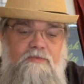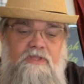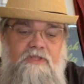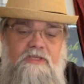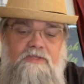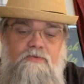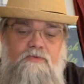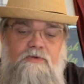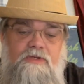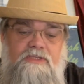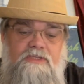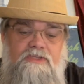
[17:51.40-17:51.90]

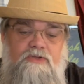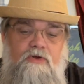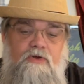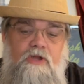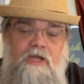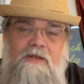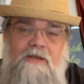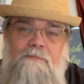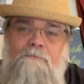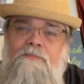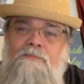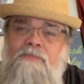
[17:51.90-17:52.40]
This one is
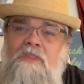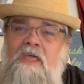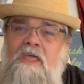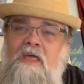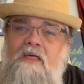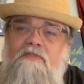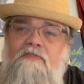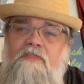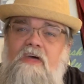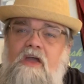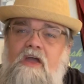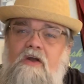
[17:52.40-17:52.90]
green.
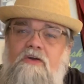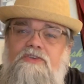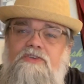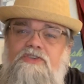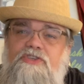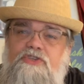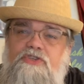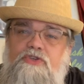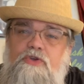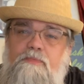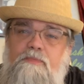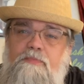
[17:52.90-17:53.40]
They are
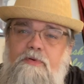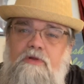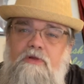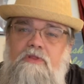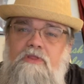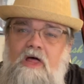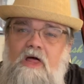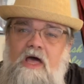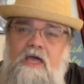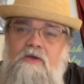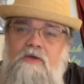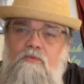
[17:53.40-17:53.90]
super
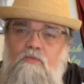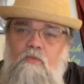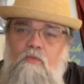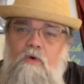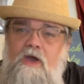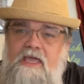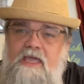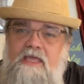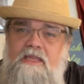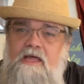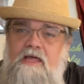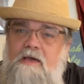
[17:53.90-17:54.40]

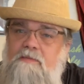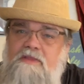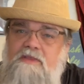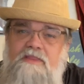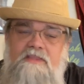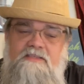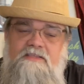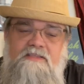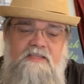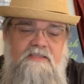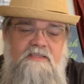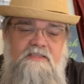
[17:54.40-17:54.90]
lightweight. I mean,
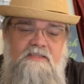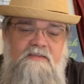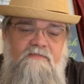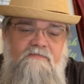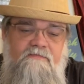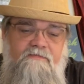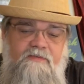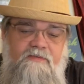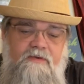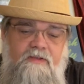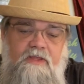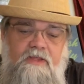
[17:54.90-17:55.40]
this doesn't
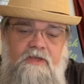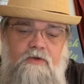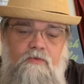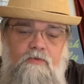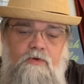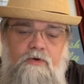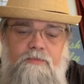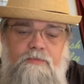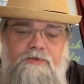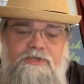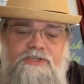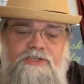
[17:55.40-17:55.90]
even feel like a
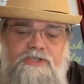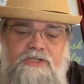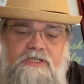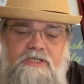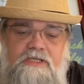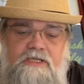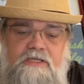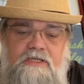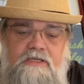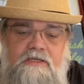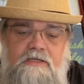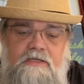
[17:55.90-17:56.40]
real
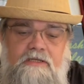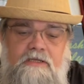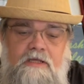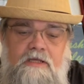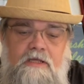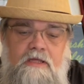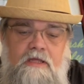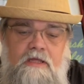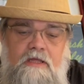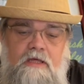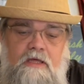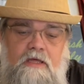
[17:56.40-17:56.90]
machine.
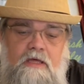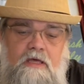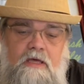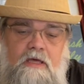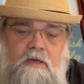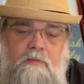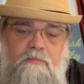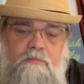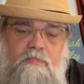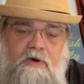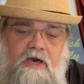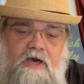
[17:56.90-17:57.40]

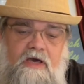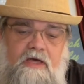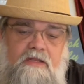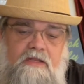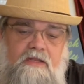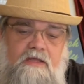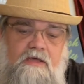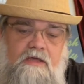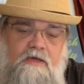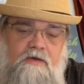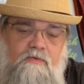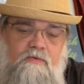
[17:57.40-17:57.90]
But
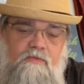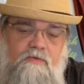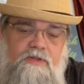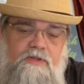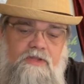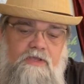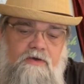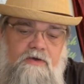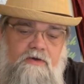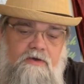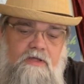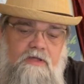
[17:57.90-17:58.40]
when
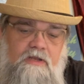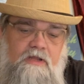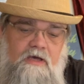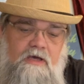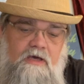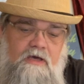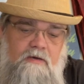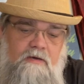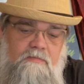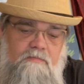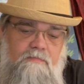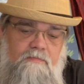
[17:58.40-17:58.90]
you hook it
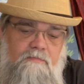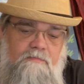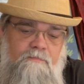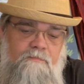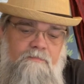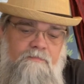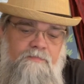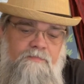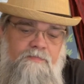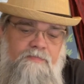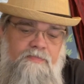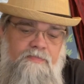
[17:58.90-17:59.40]
up,
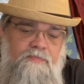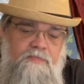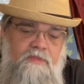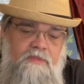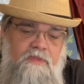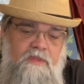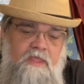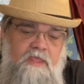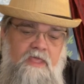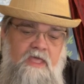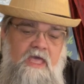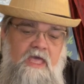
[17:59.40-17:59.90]

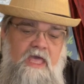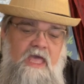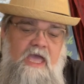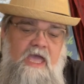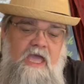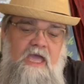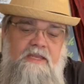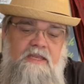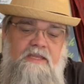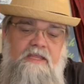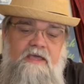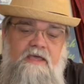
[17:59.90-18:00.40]

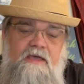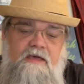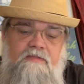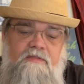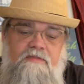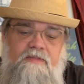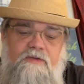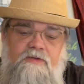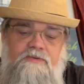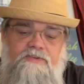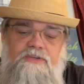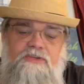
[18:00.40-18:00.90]
and yet
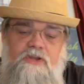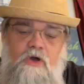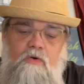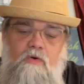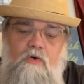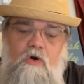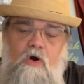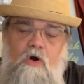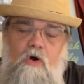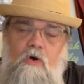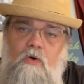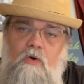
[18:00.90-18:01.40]
there's no
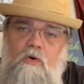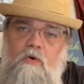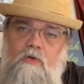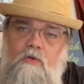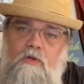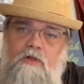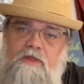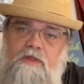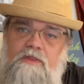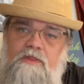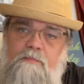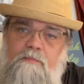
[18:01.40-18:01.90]

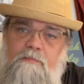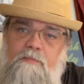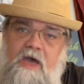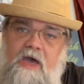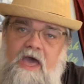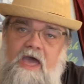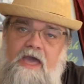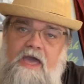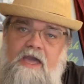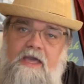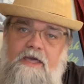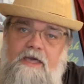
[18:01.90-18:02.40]
hole in the
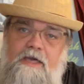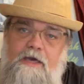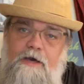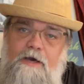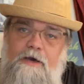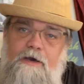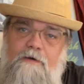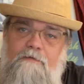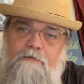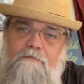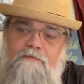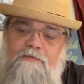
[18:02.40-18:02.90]
back
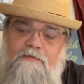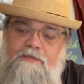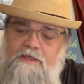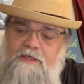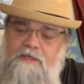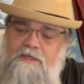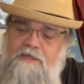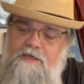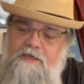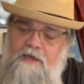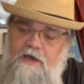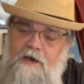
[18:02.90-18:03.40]
of
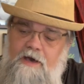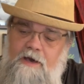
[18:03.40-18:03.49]
the